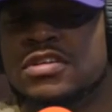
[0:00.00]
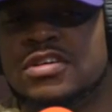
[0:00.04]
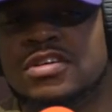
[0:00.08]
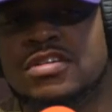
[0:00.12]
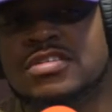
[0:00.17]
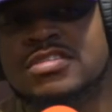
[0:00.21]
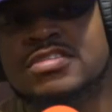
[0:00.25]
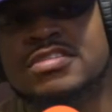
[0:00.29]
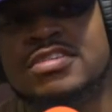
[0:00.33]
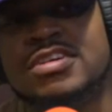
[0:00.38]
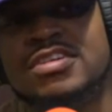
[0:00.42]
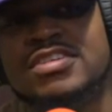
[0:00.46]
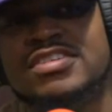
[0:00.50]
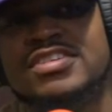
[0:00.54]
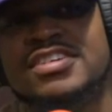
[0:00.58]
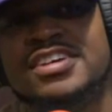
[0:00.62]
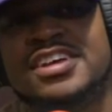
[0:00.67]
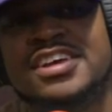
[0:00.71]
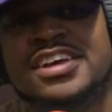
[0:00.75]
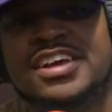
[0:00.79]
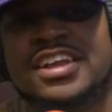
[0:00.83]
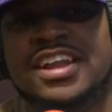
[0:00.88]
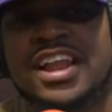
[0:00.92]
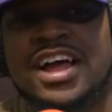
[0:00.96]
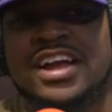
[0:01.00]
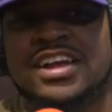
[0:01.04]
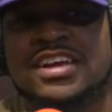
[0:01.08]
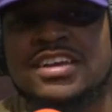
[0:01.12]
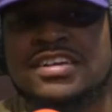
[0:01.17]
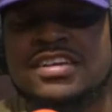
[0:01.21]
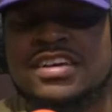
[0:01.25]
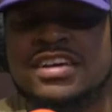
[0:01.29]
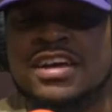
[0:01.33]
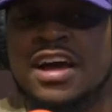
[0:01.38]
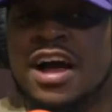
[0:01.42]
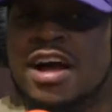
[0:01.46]
So like
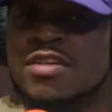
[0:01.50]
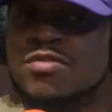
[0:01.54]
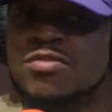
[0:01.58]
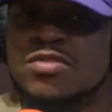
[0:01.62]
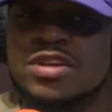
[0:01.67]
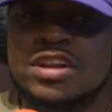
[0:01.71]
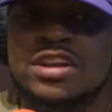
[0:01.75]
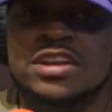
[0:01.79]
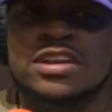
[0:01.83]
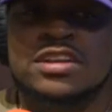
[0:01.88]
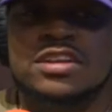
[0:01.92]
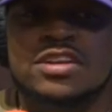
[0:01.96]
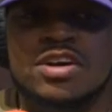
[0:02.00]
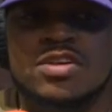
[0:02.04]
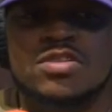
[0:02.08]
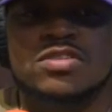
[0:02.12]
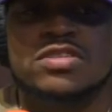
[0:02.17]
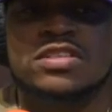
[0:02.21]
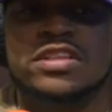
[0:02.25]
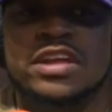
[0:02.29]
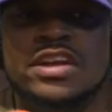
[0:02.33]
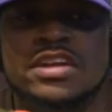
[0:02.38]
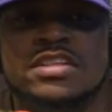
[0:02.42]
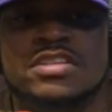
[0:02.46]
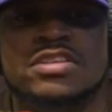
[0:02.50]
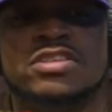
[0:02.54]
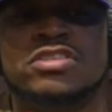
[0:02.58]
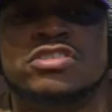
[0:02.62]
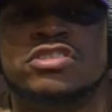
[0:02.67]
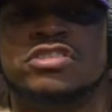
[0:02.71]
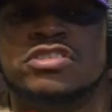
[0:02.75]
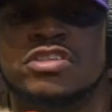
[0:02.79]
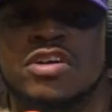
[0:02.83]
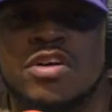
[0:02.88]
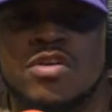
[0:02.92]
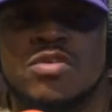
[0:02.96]
I really don't think
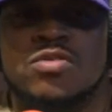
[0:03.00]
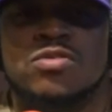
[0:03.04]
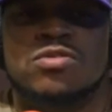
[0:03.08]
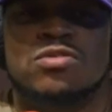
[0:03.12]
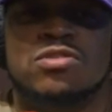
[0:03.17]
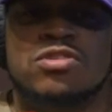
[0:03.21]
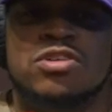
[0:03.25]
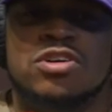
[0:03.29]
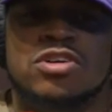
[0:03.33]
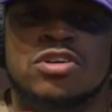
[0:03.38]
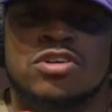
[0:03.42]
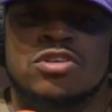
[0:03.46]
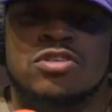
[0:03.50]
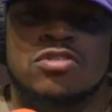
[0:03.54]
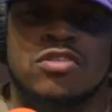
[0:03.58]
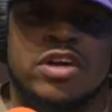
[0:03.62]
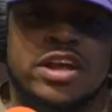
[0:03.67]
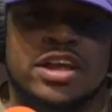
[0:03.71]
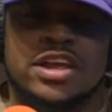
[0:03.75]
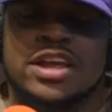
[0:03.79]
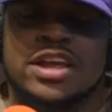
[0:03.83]
there's no great